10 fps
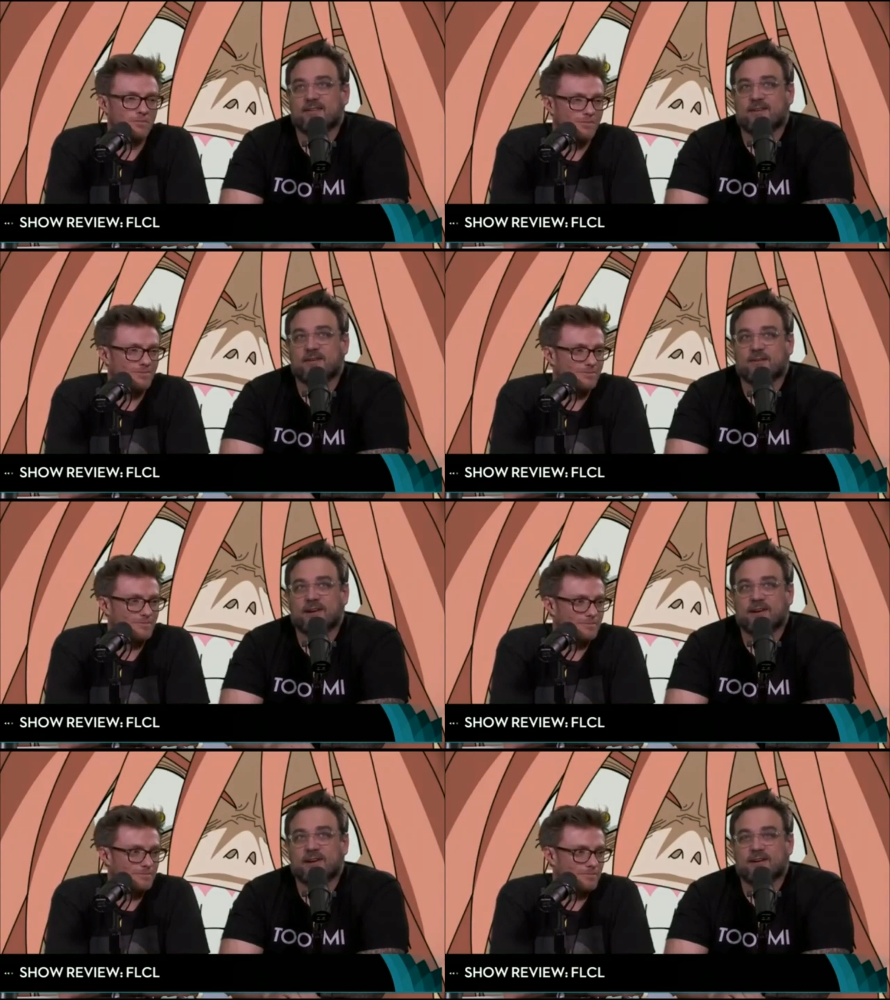
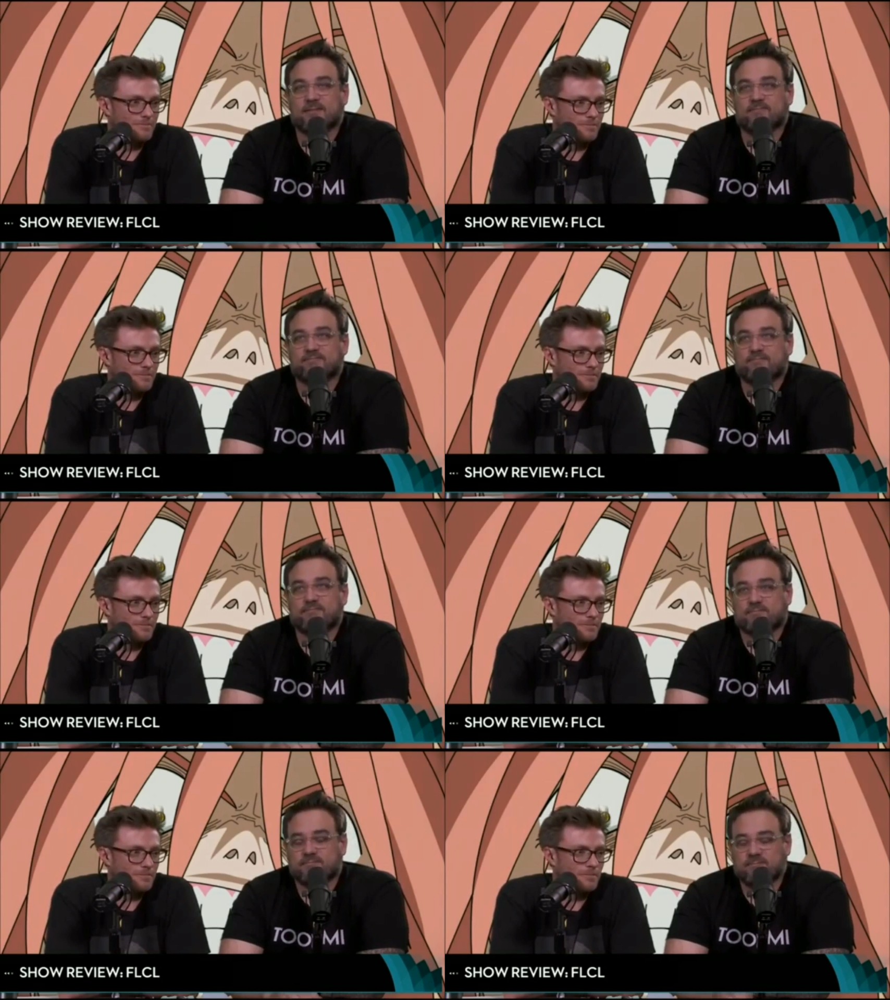Speaker 1: So um,
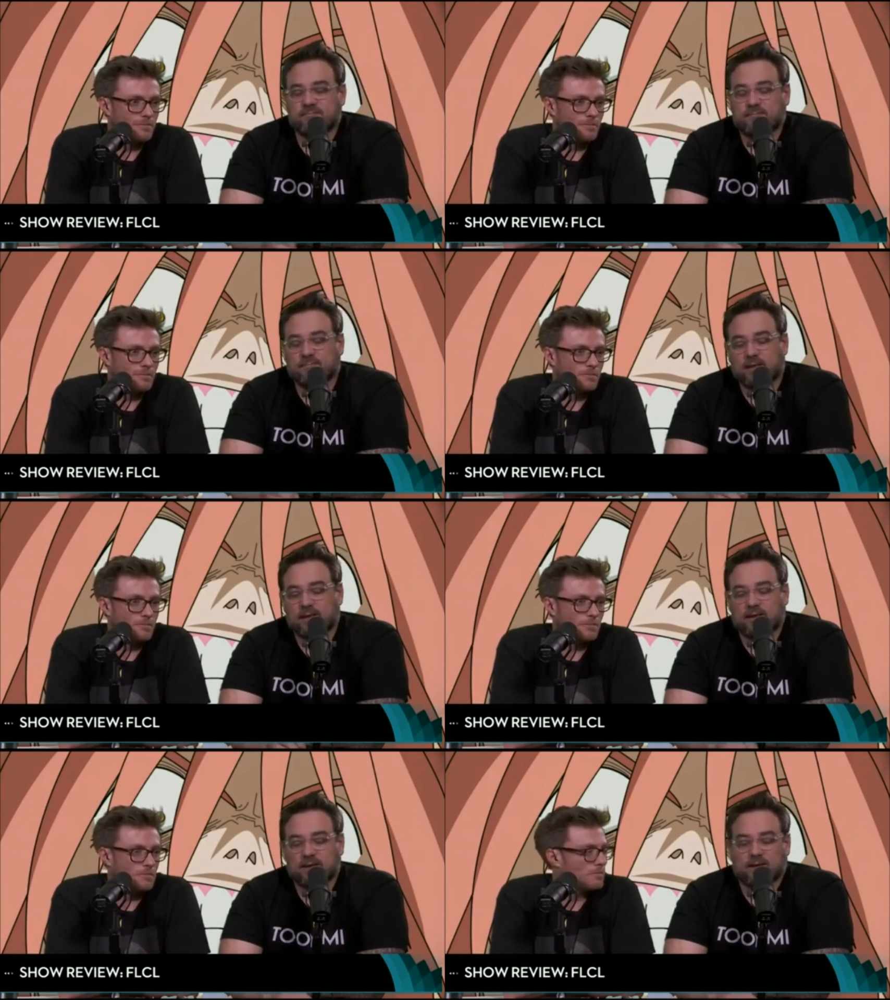
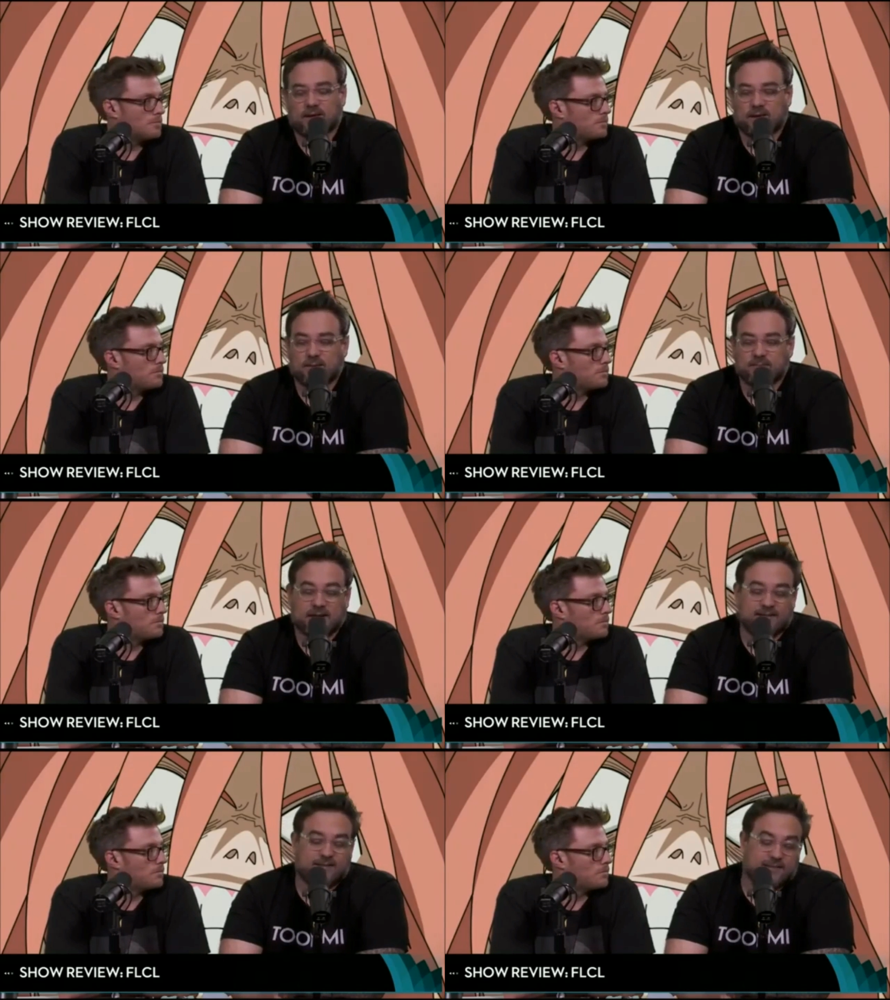
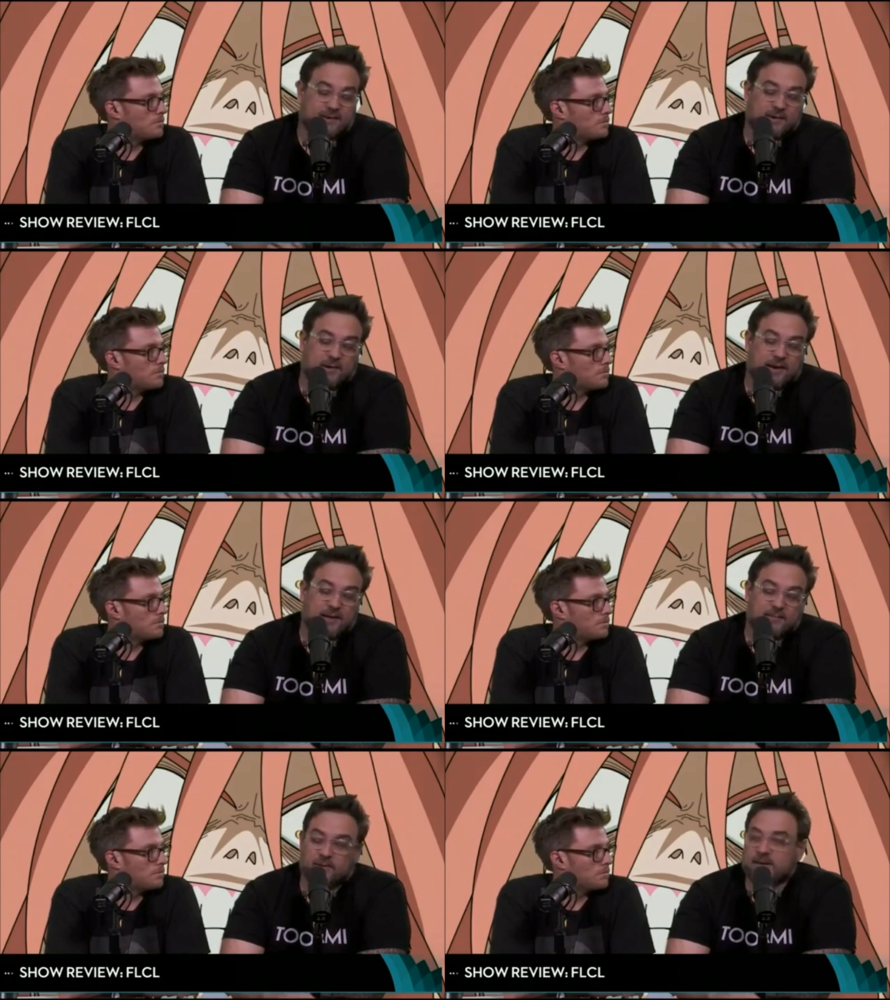um, that's to their
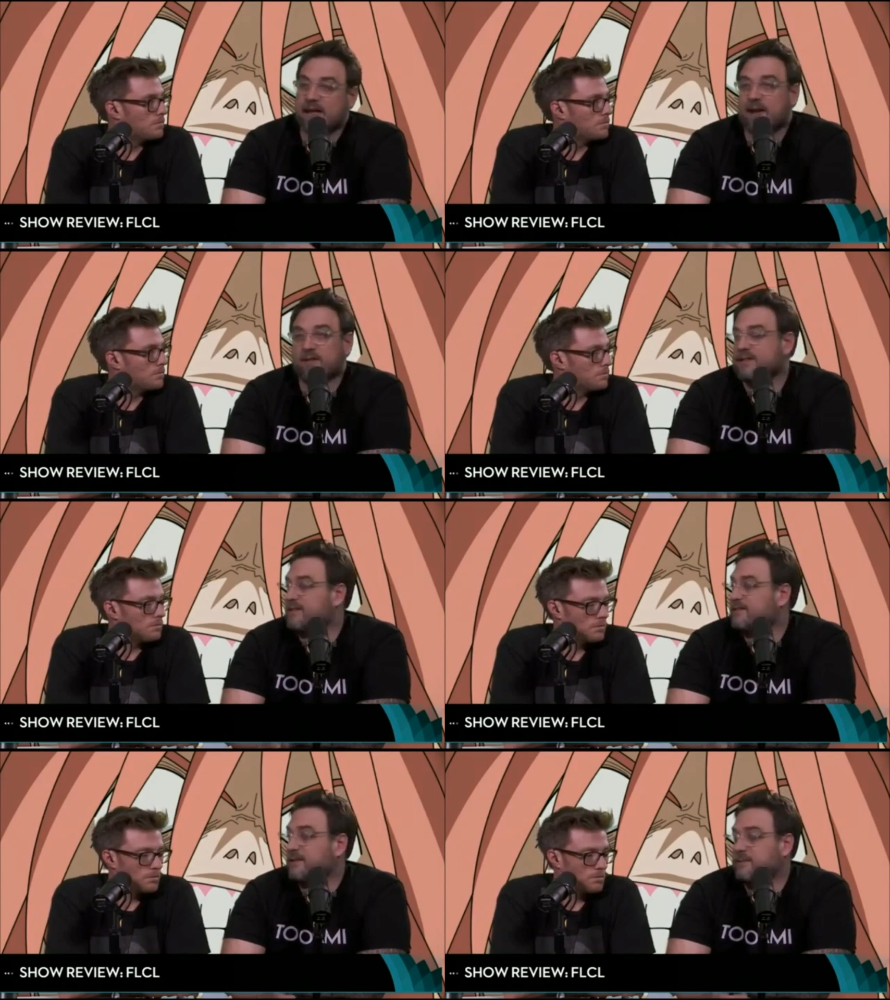credit. But yeah, I don't
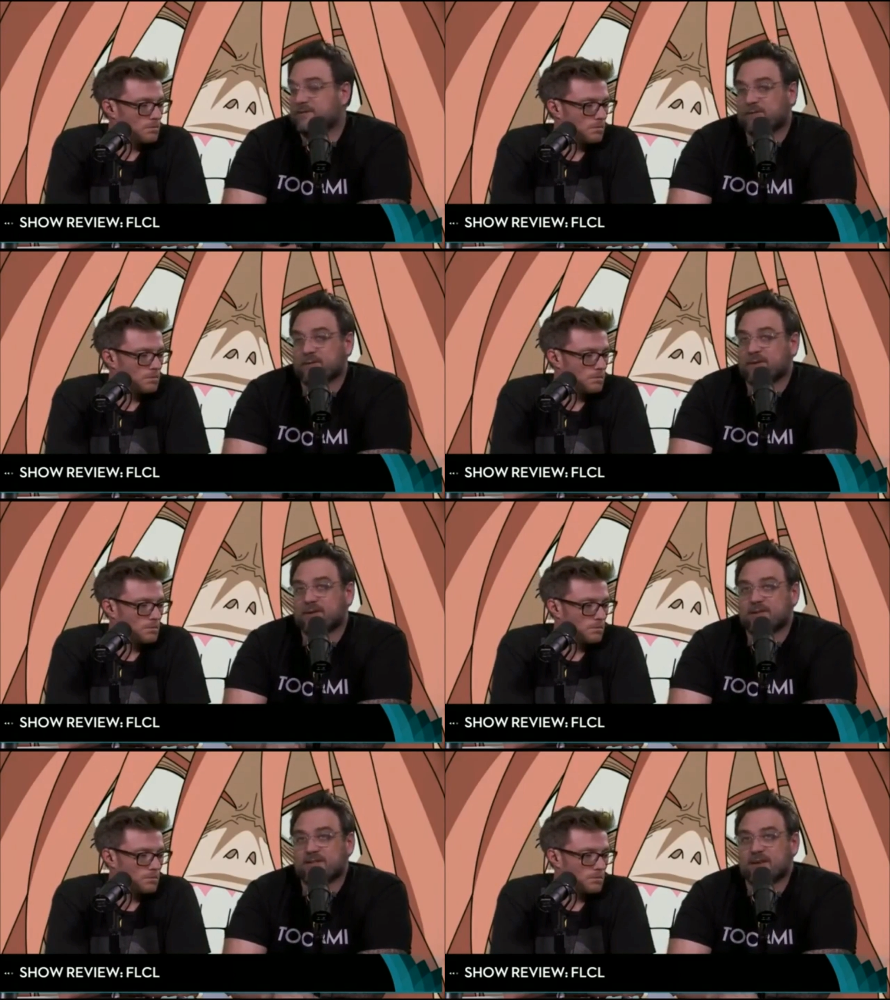think there's going to be a
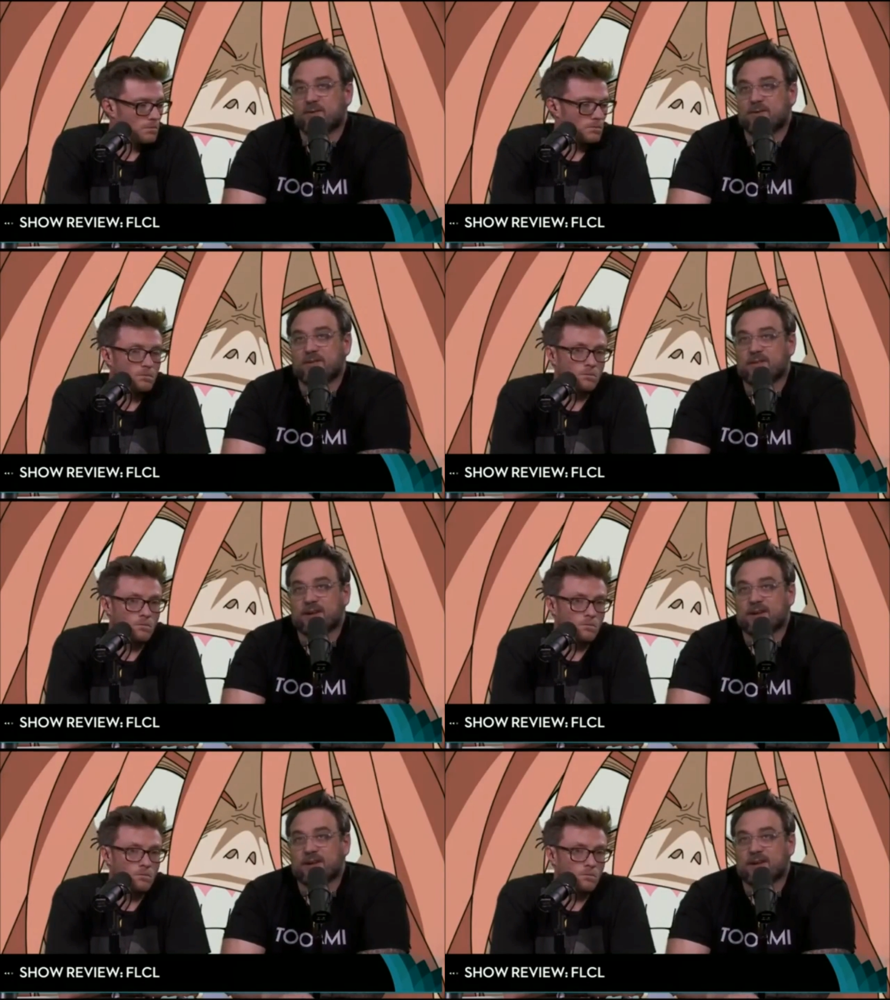Fooly Cooly sequel.